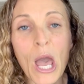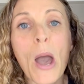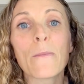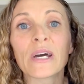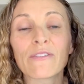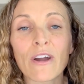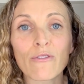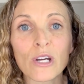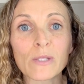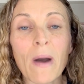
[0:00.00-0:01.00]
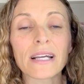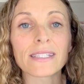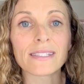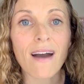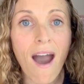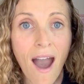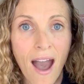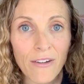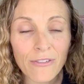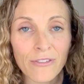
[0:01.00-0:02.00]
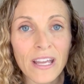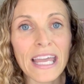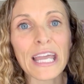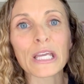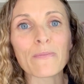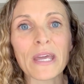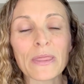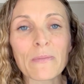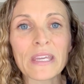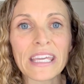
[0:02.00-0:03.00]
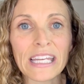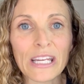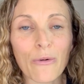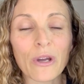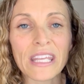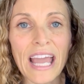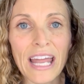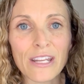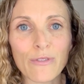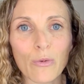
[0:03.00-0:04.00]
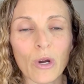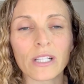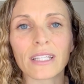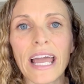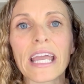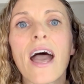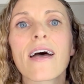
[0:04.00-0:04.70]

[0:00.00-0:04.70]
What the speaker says: But if our voice box is off, it can be at the beginning or the end of the word, like